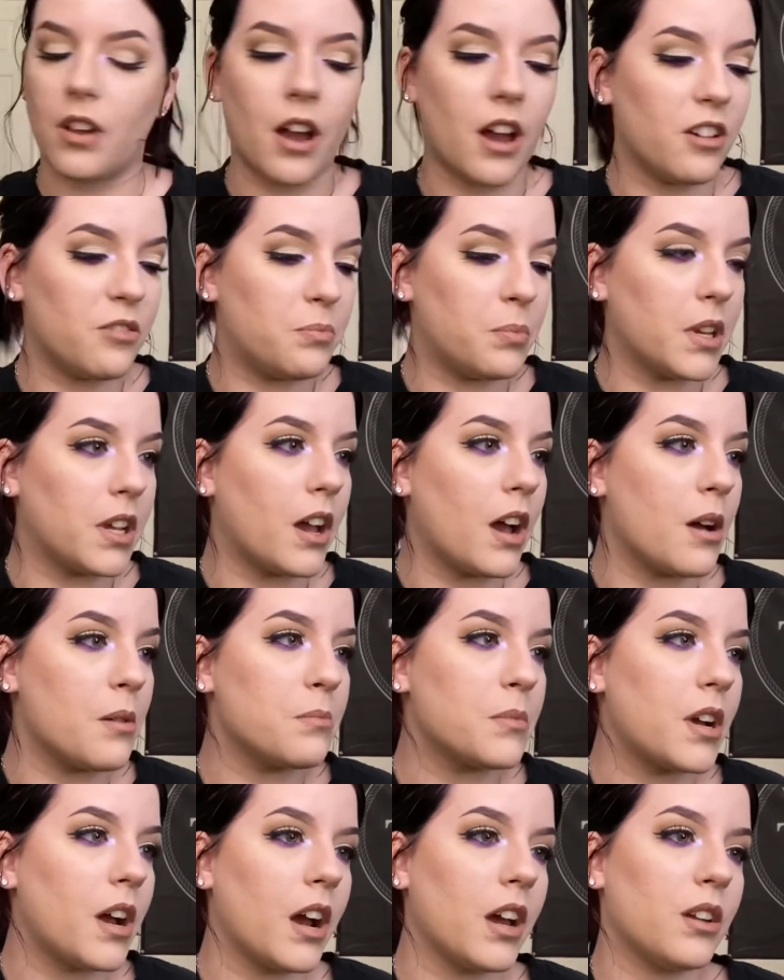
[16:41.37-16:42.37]
I've
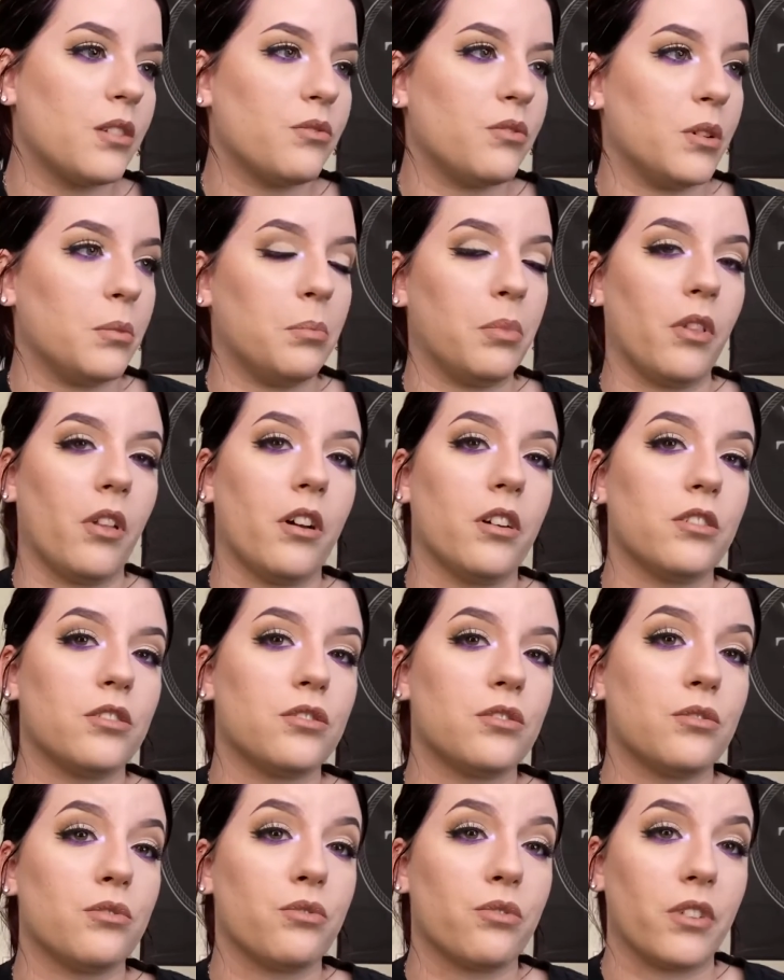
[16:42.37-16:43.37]
become kind of a blush
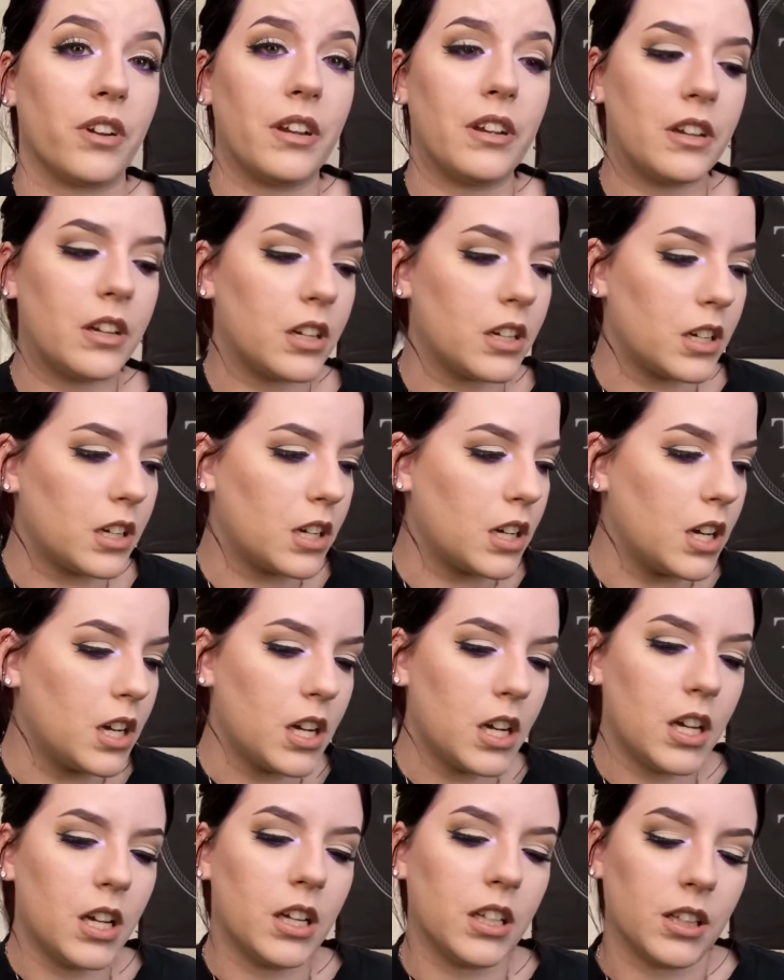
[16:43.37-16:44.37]
freak
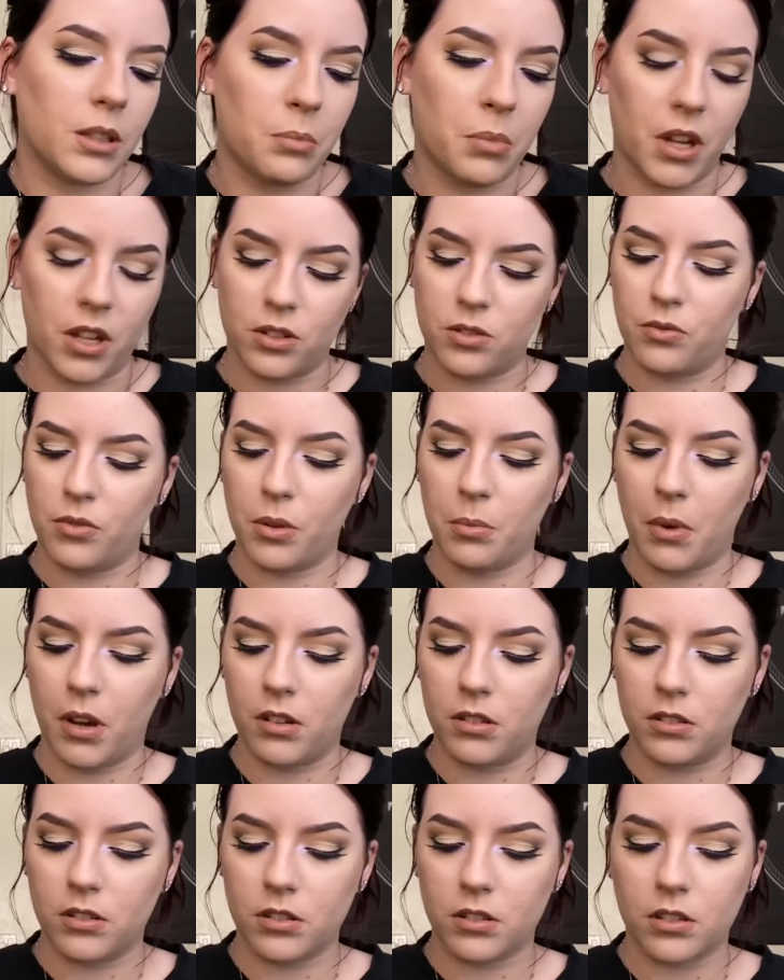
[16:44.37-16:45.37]
the past few
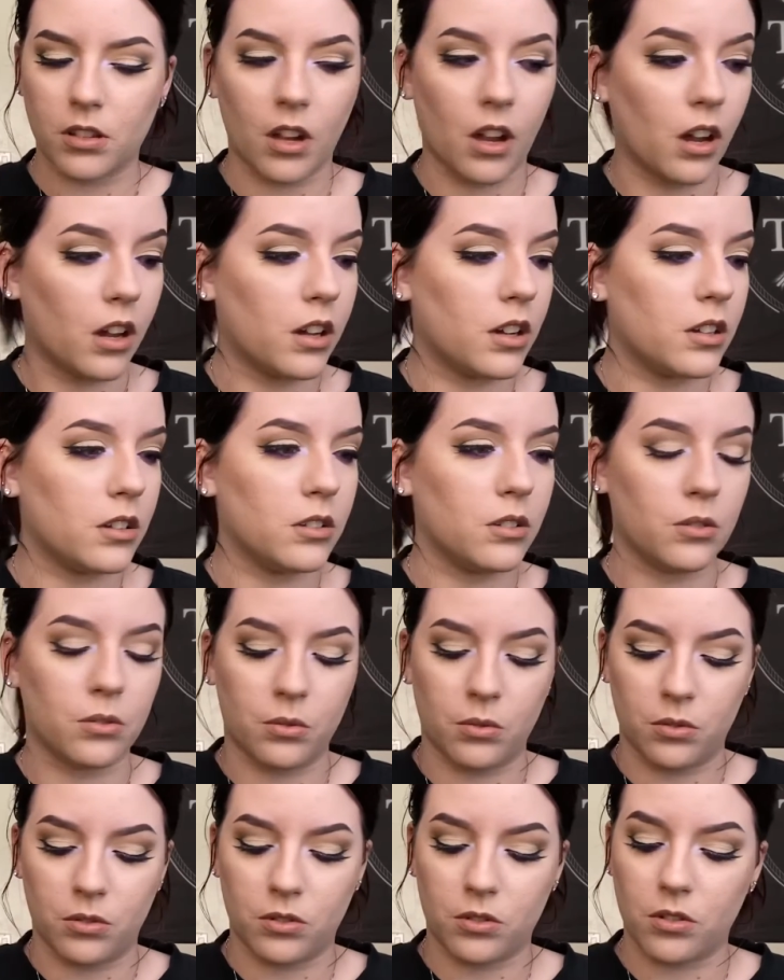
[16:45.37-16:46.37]
months. I
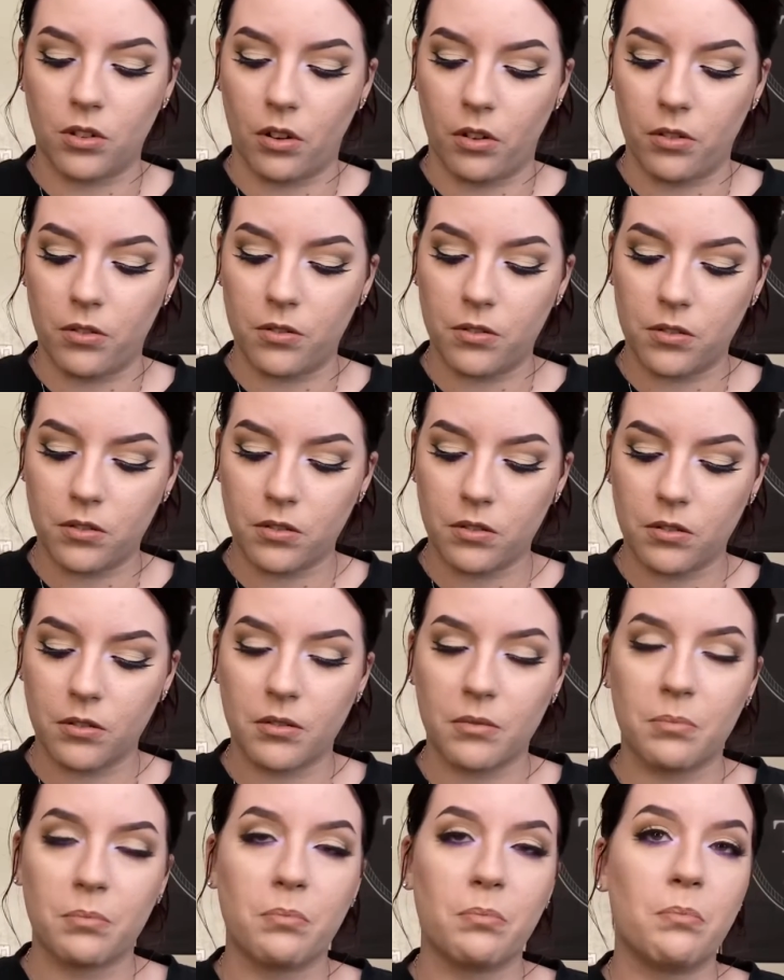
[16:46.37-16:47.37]
use Tarte
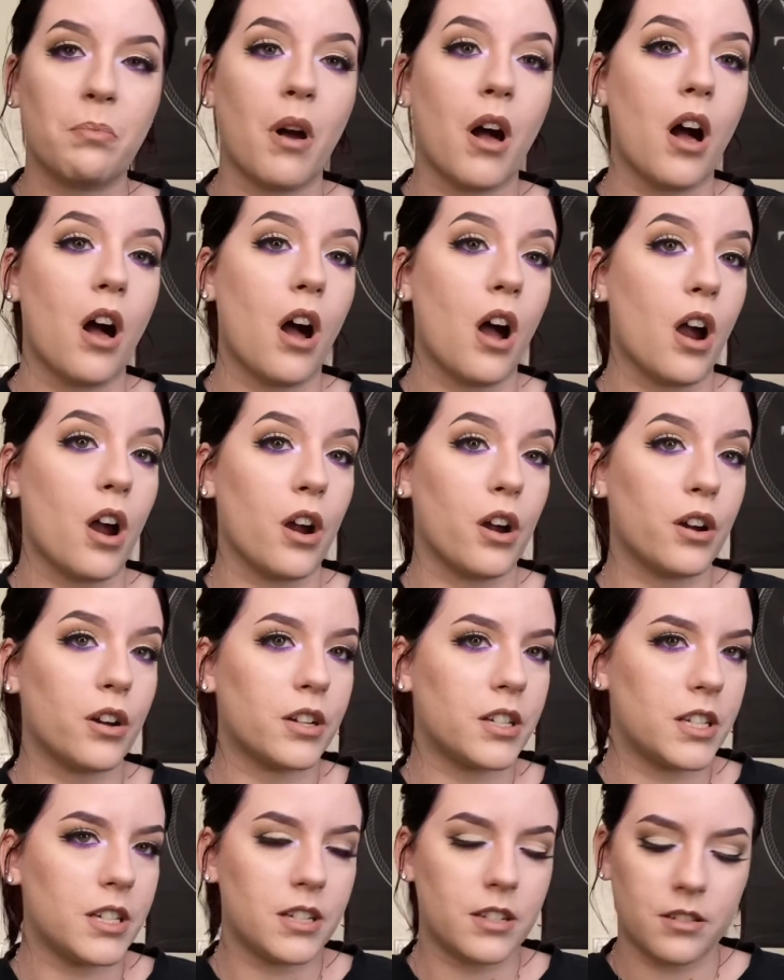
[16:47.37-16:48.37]

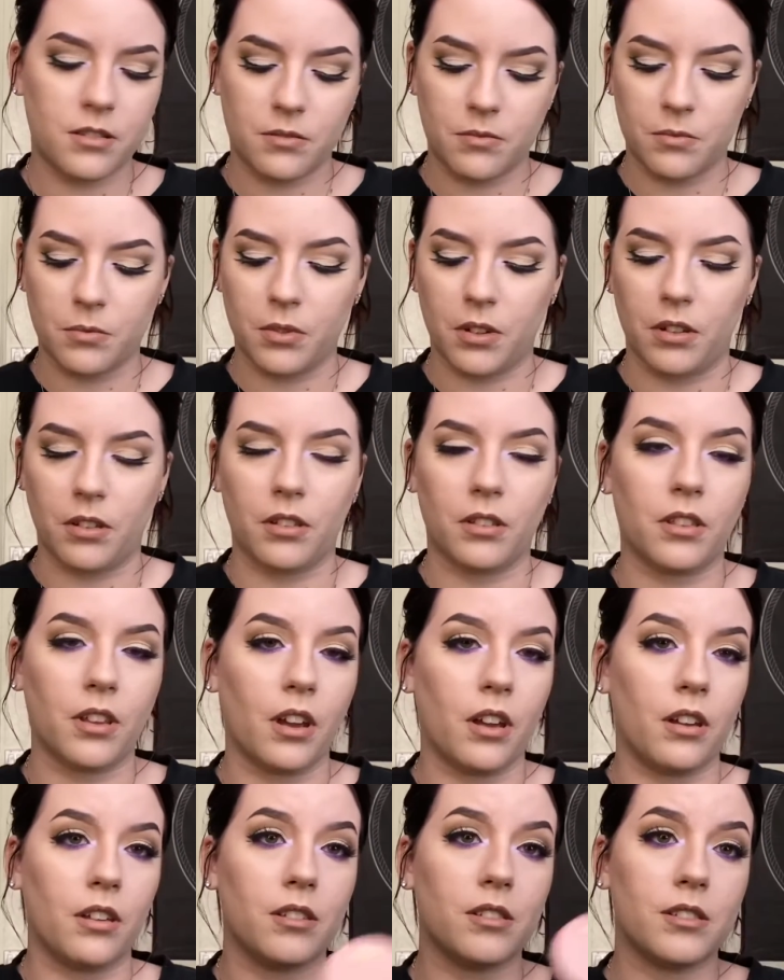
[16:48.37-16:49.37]
Party with
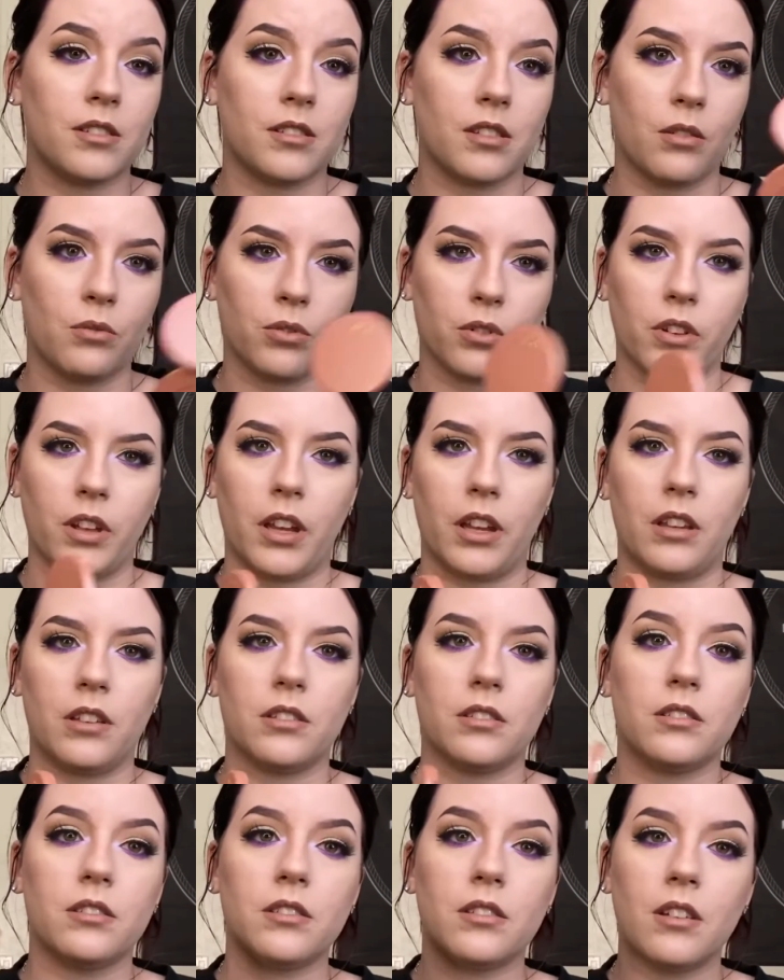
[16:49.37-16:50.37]
uh, several
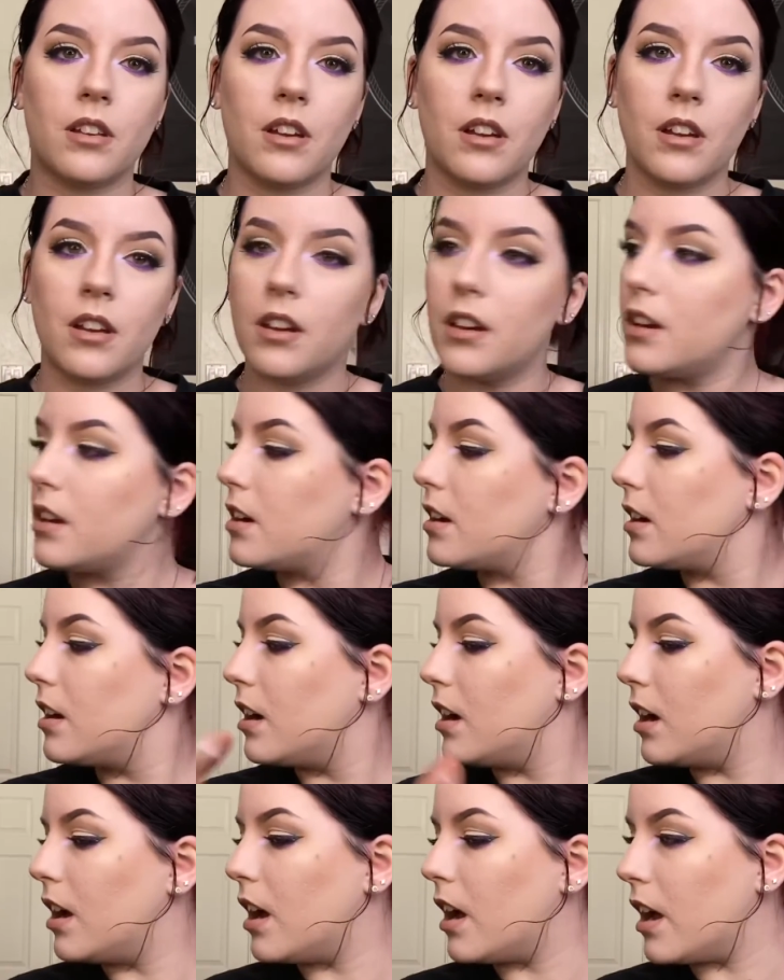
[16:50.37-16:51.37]
A's.
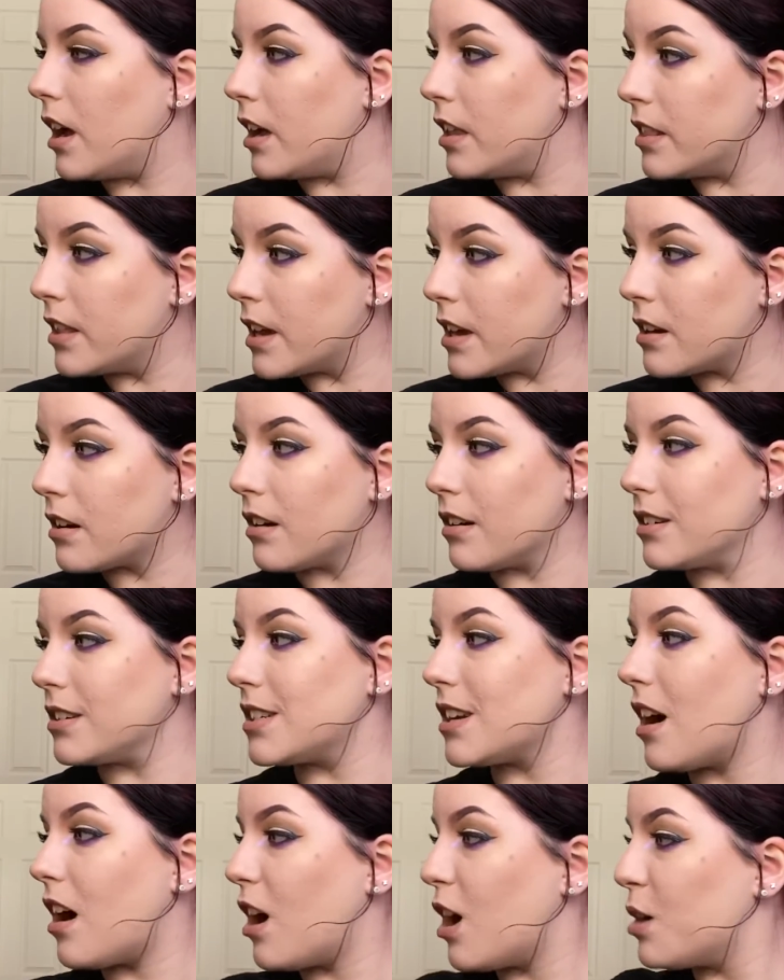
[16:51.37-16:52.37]
And then on
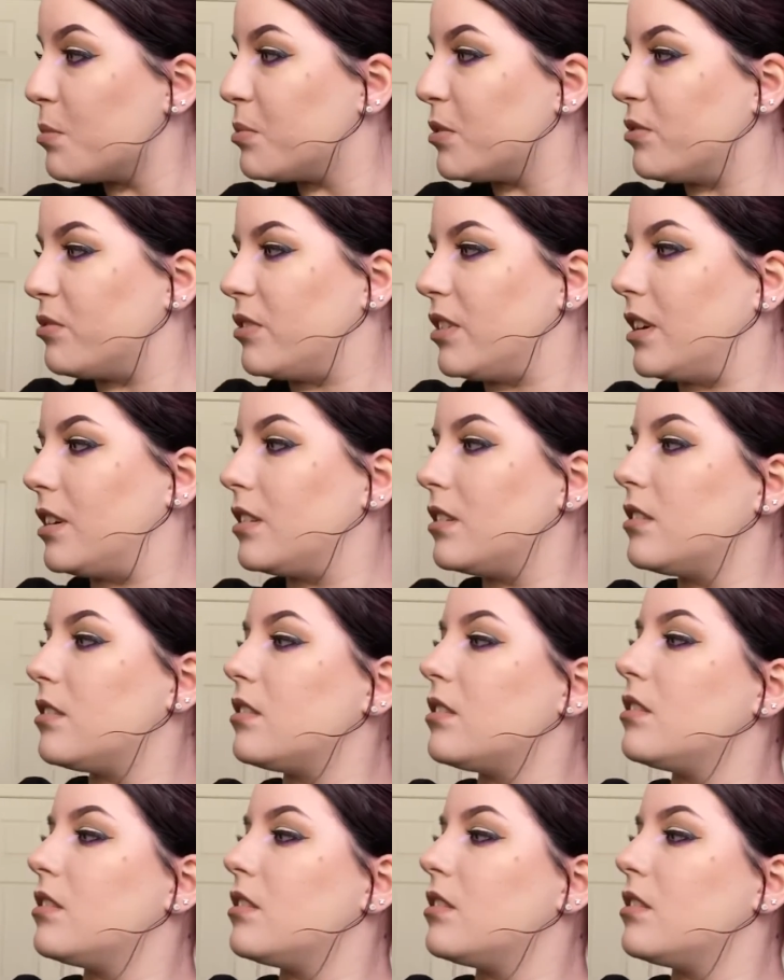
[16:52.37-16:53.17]
top of it,